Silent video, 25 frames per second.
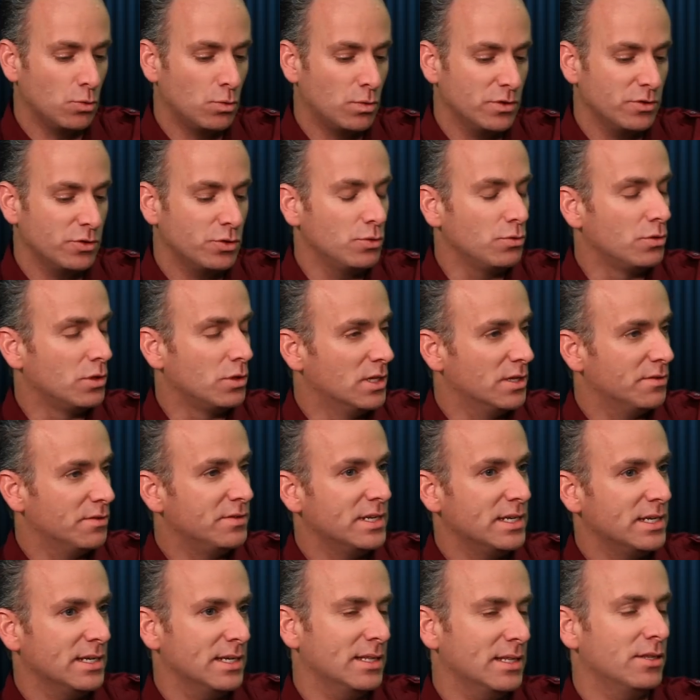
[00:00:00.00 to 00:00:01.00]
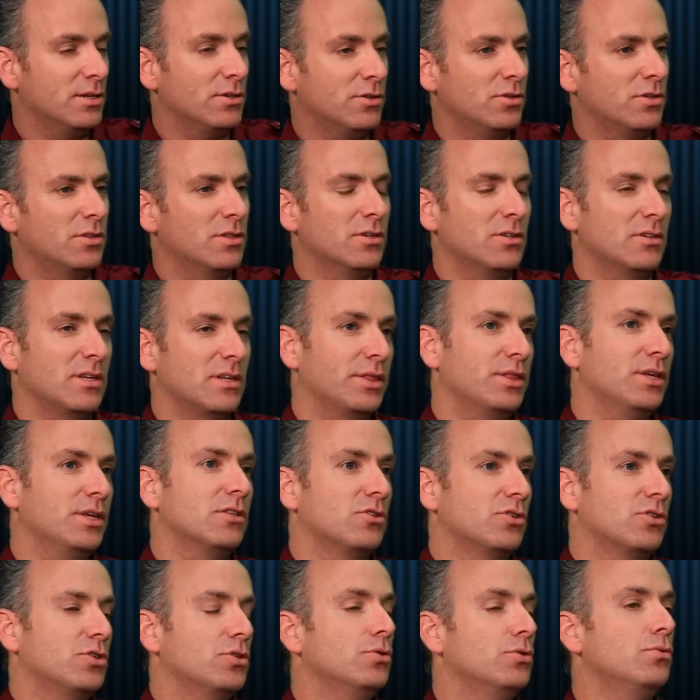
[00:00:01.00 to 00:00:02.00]
ones who lived it. And I think
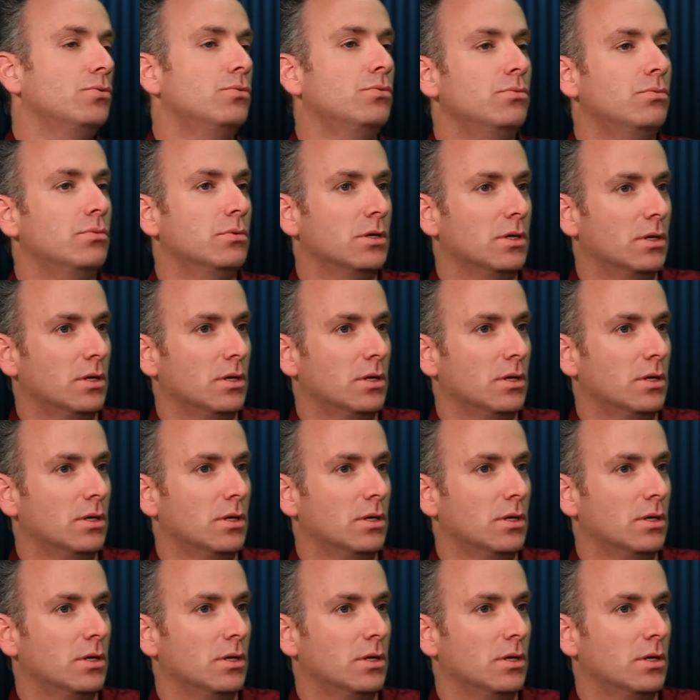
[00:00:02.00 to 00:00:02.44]
there's two